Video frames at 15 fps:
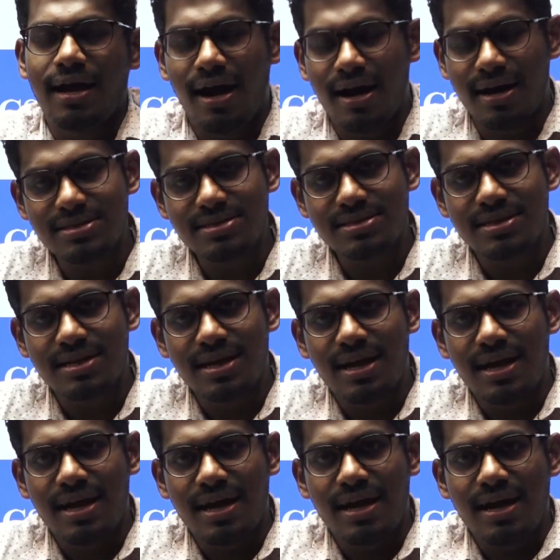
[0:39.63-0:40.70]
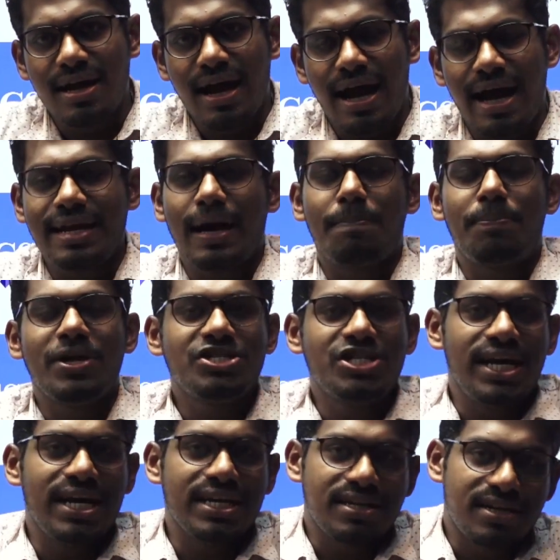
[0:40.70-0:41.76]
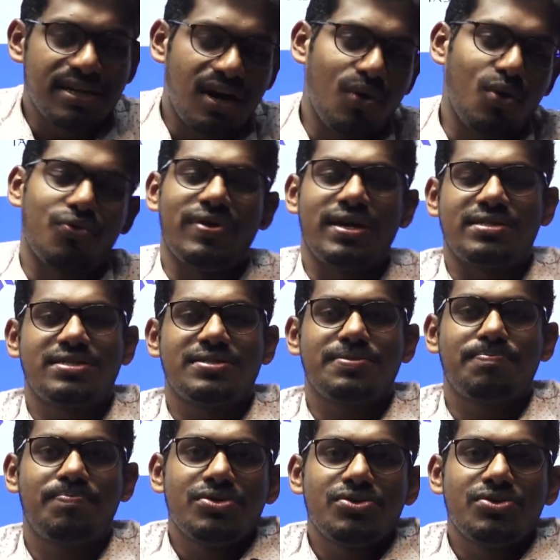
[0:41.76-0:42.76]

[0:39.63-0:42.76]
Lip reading: us and appreciated our works.